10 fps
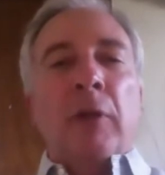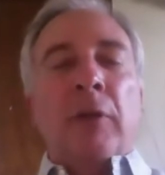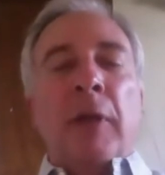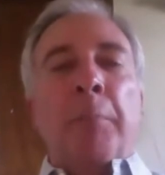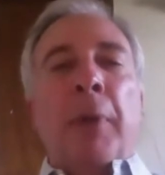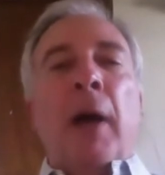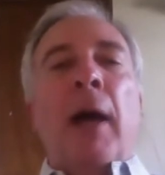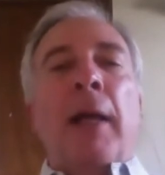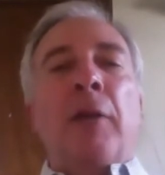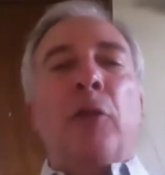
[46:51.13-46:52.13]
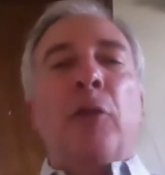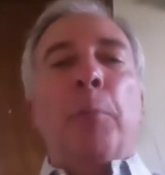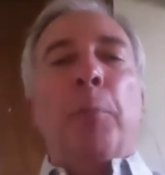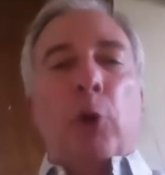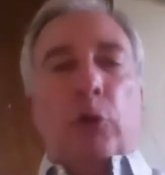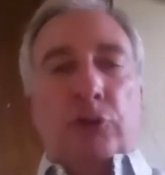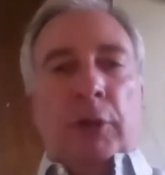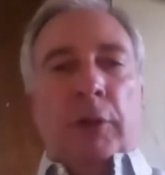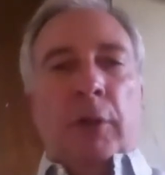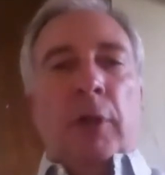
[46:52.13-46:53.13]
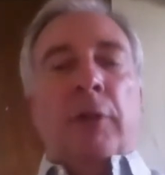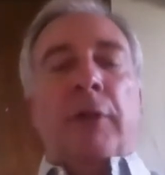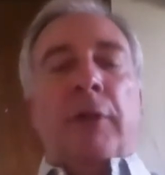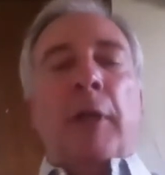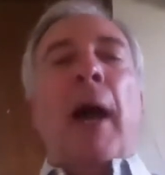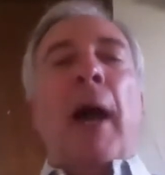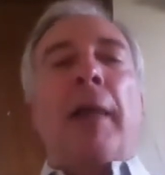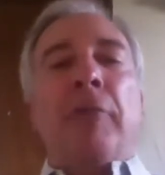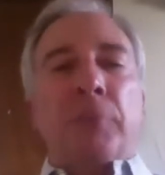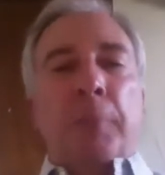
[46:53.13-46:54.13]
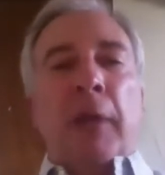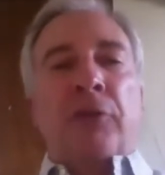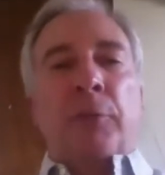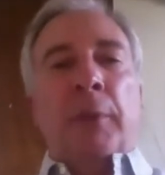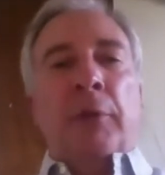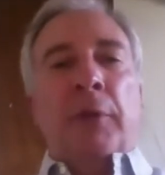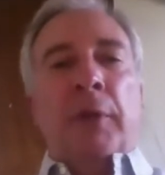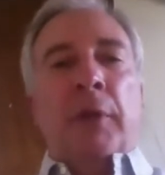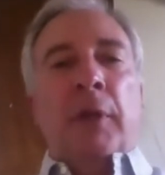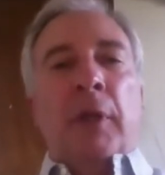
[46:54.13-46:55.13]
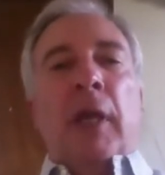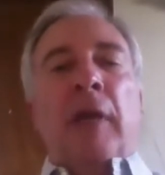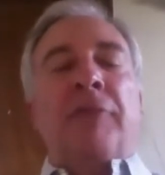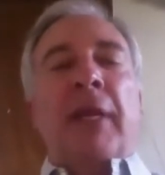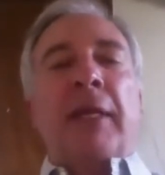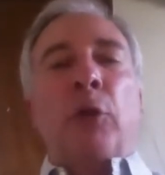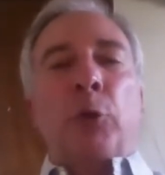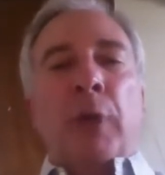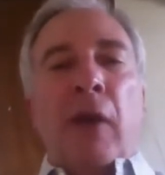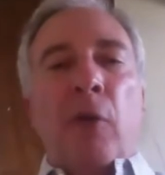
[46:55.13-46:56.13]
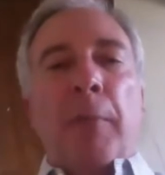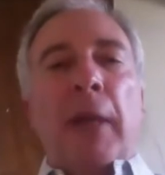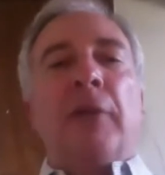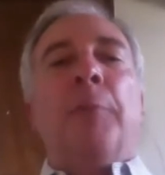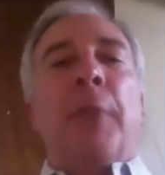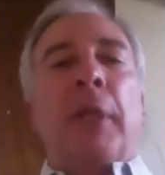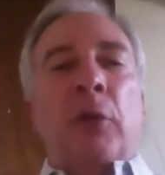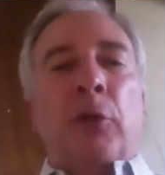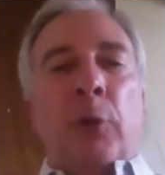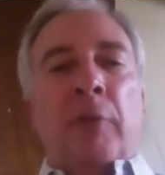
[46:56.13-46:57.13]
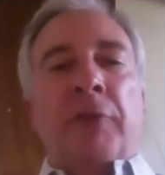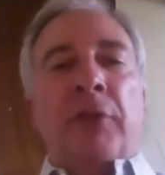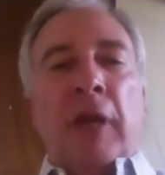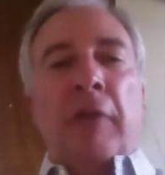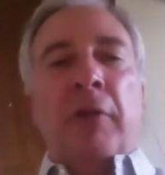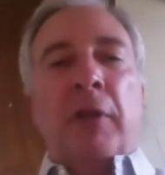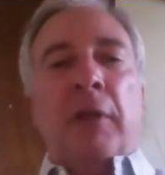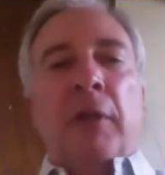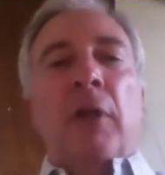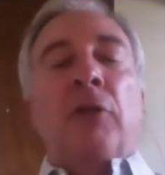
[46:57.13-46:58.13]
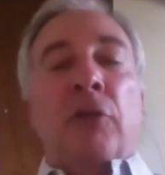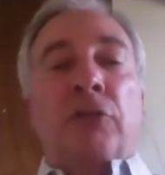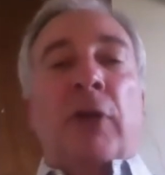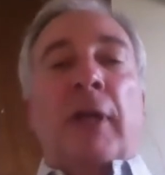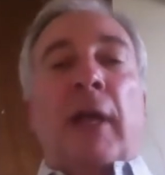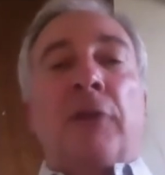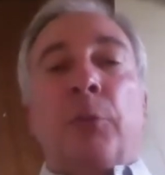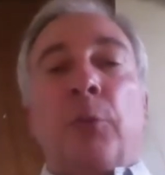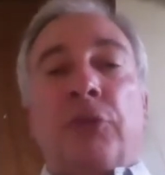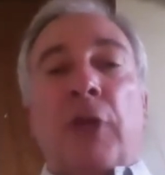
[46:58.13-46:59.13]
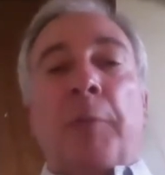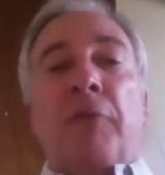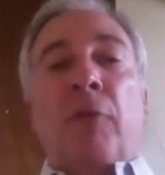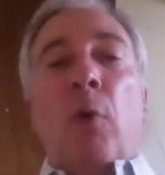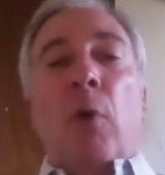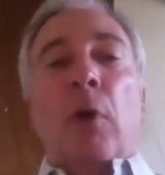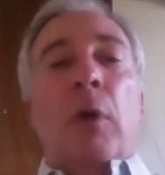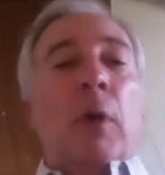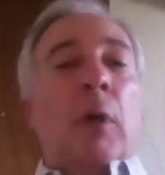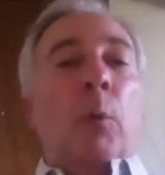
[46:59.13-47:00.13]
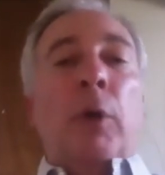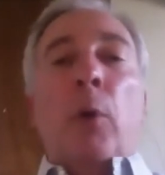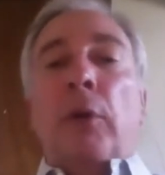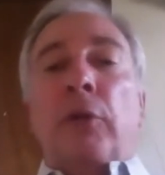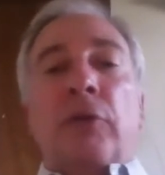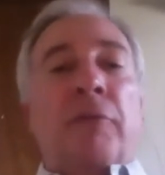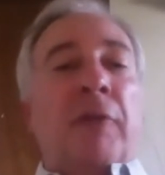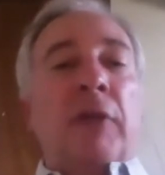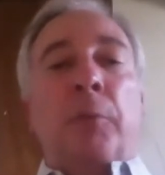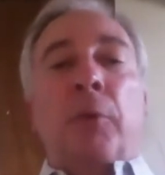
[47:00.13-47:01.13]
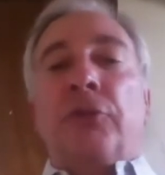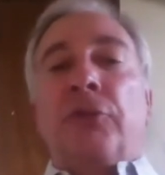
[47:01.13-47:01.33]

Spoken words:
They buy the person. They buy the responsibility. If they know you care about them, they know you have integrity. Just like Allison was saying before, we go onto the Facebooks and the